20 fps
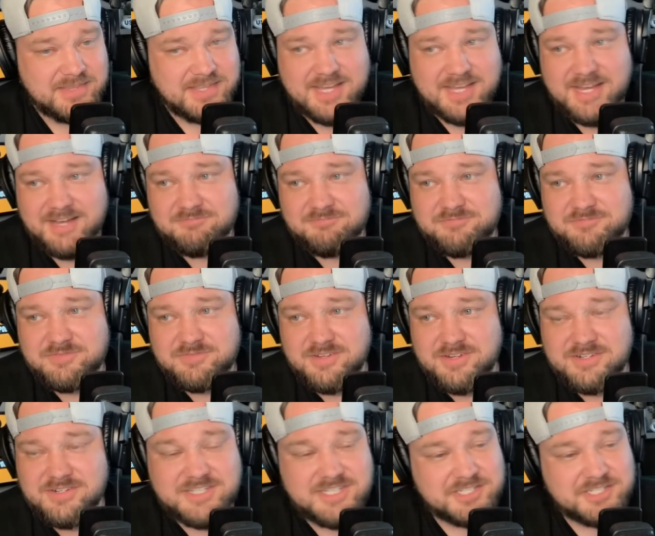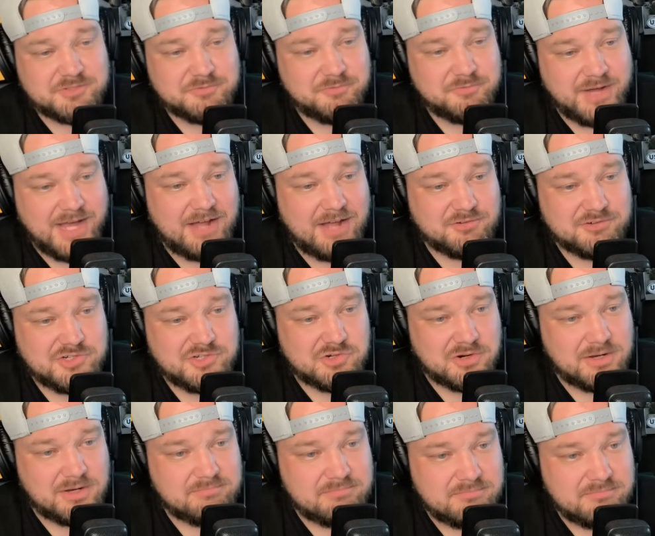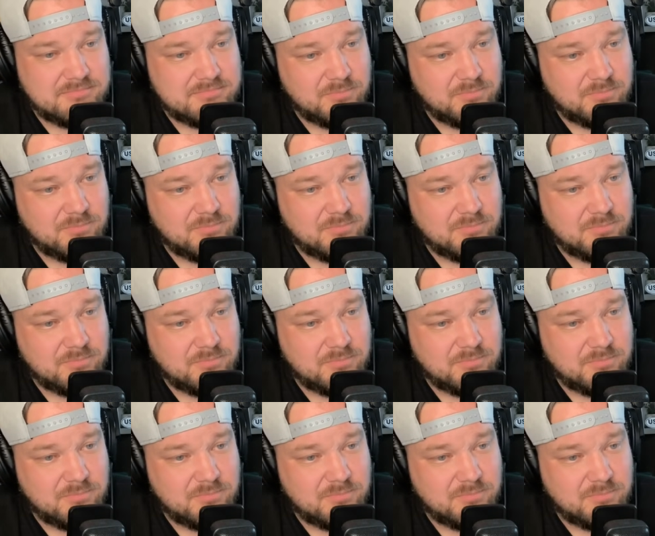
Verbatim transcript: have disavowed Trump,